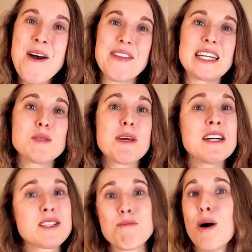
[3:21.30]
That's
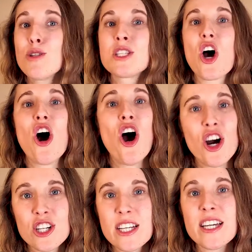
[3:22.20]
because most
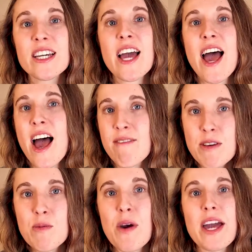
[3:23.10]
hardy,
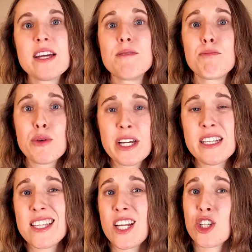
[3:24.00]
heavyweight
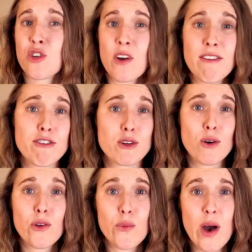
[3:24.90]
breeds that are great for
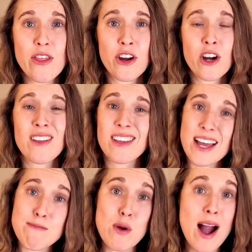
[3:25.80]
cold weather
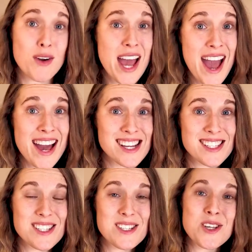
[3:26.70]
lay brown
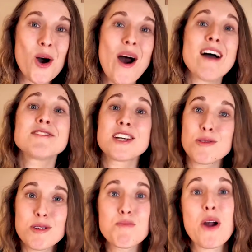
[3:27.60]
eggs. So I've stuck
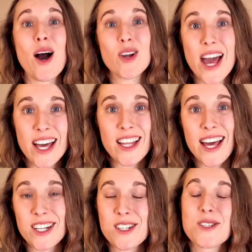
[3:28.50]
with brown egg
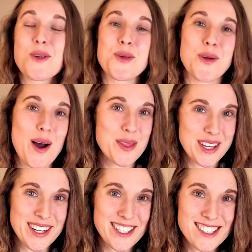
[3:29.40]
layers throughout the
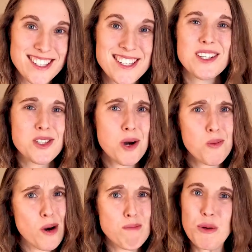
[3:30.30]
years. So
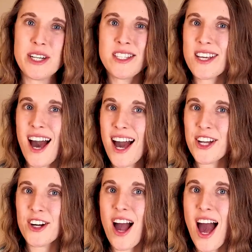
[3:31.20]
what breeds caught
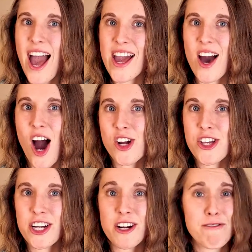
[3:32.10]
your eye? Are
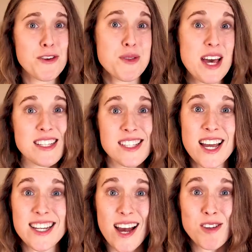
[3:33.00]
there a few that
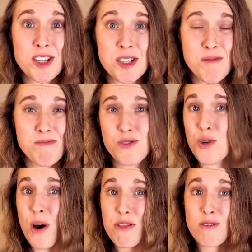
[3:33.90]
stand out to you? Do
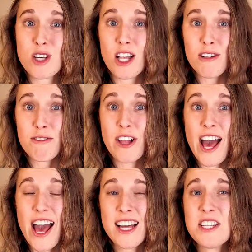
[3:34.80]
you want those colorful
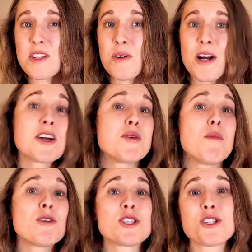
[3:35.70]
eggs or are you
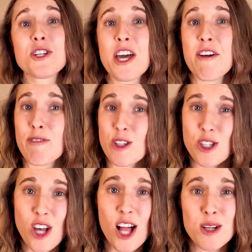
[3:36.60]
more just looking for
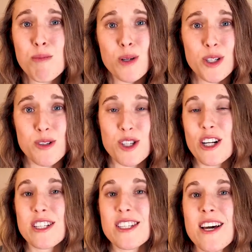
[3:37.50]
solid
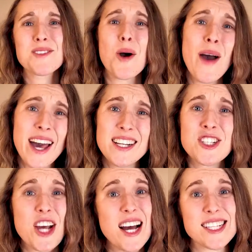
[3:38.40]
producers? Go ahead and
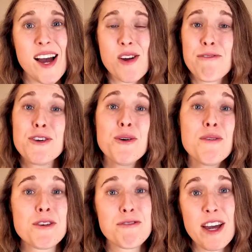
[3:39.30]
jot down a few of
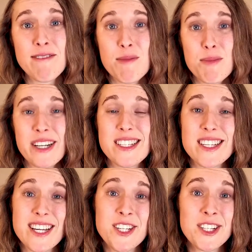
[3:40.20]
your favorite breeds
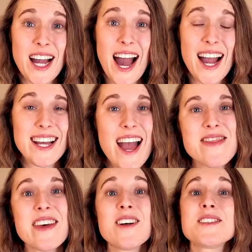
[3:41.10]
in your guide
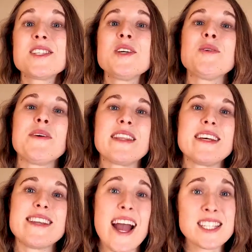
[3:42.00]
and then I'll see you in the
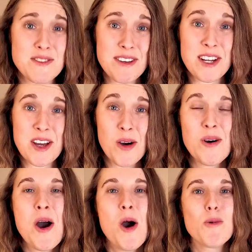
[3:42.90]
next
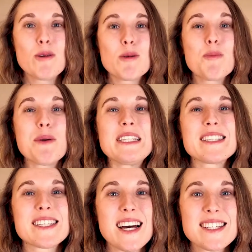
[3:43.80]
video where we'll be
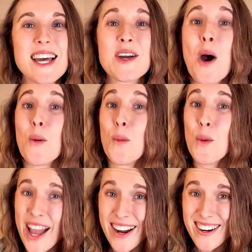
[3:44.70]
discussing
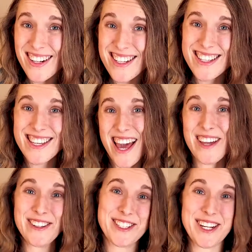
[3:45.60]
where to get
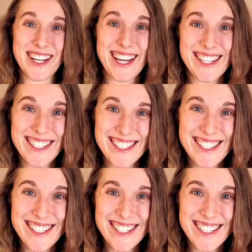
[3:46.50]
your chicken chickens